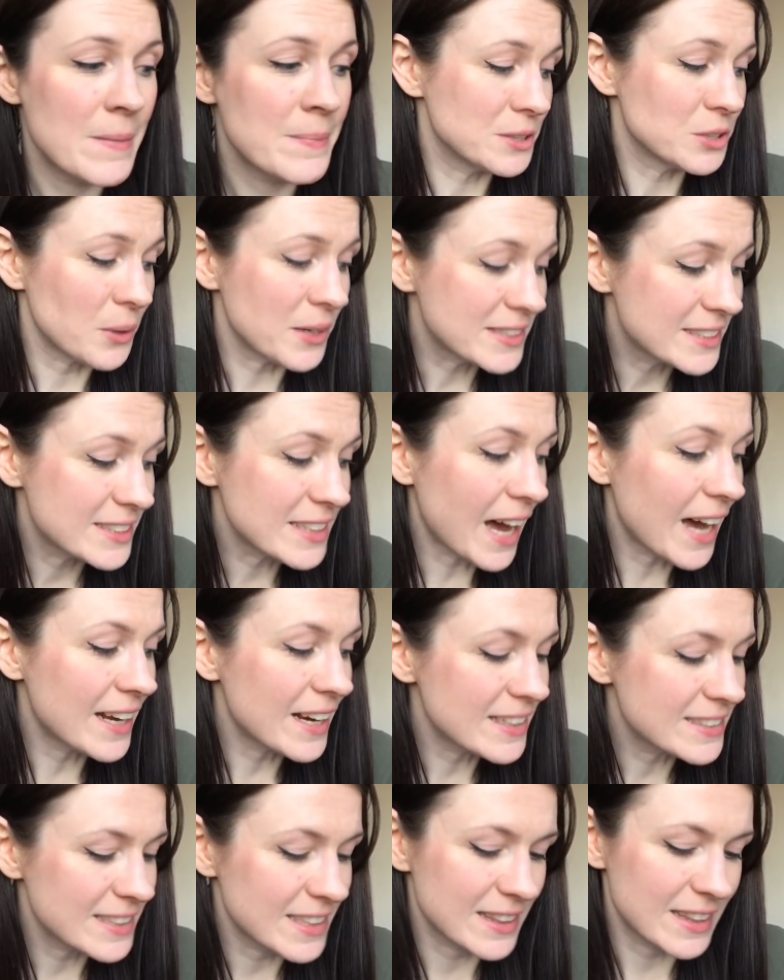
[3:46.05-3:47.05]
So I sat and
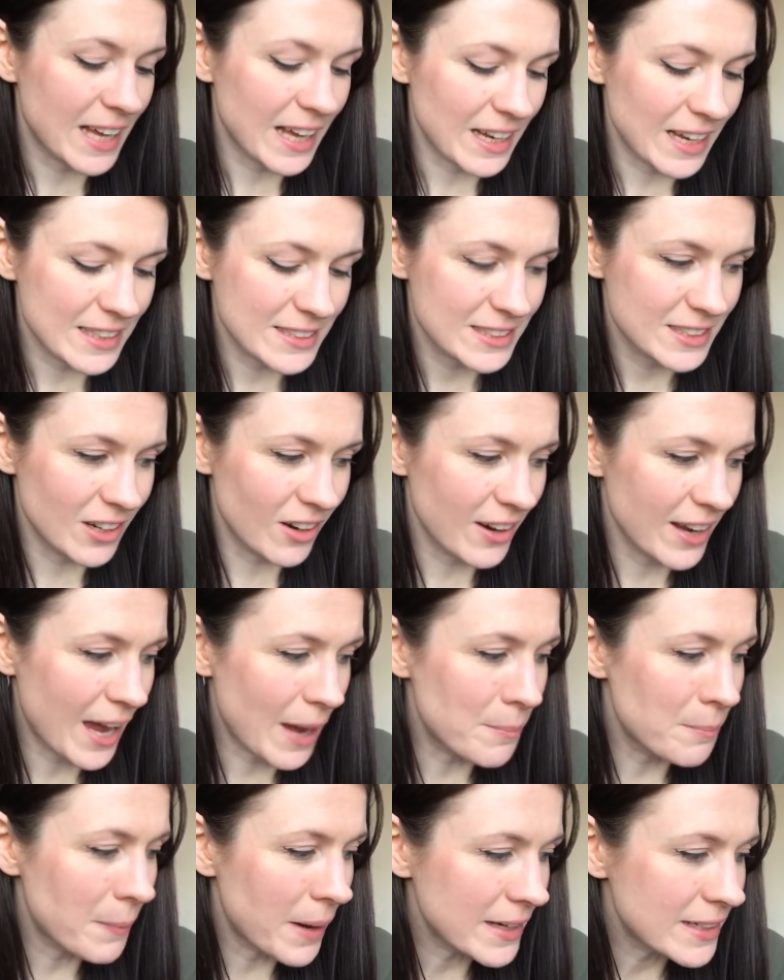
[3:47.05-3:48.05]
I did that last night. I
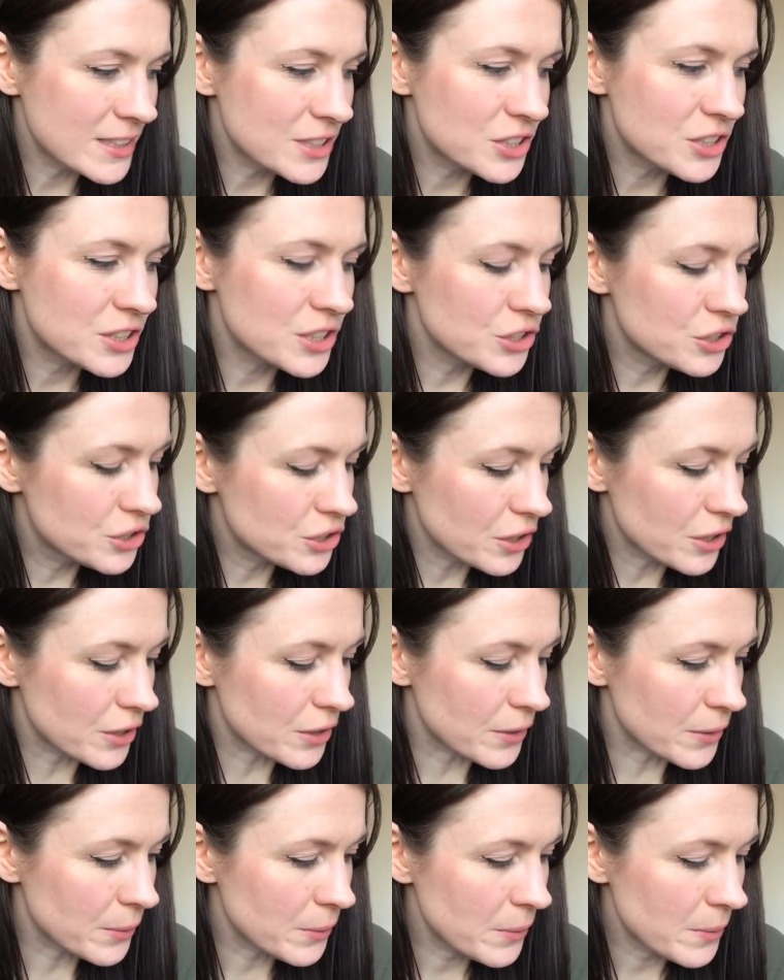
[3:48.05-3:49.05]
managed to
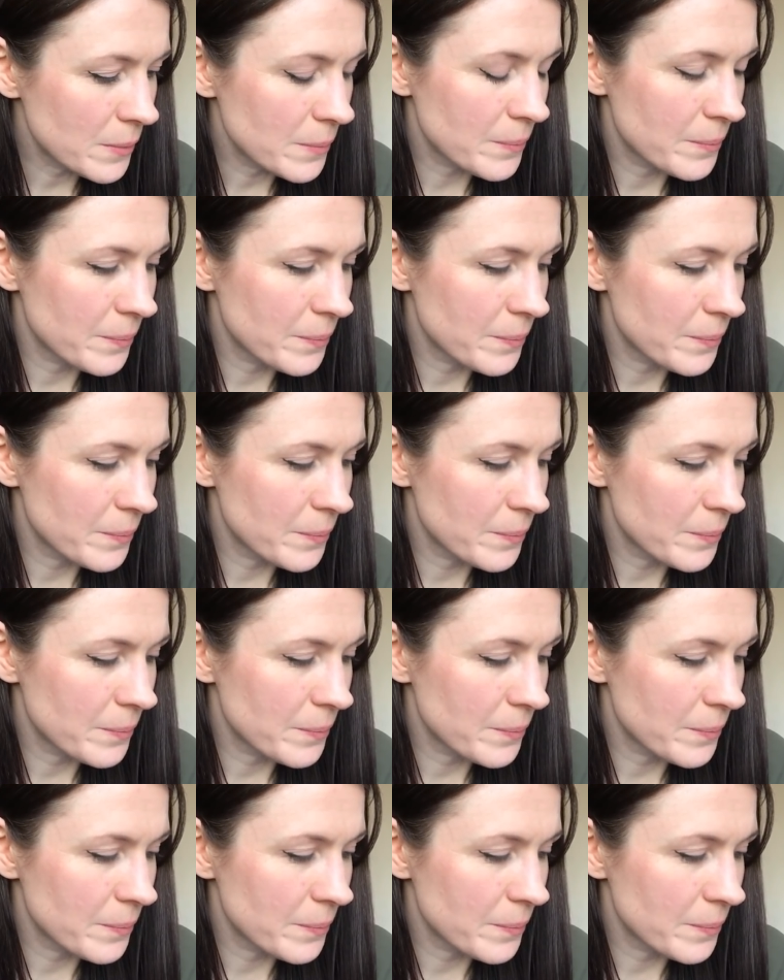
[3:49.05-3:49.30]
do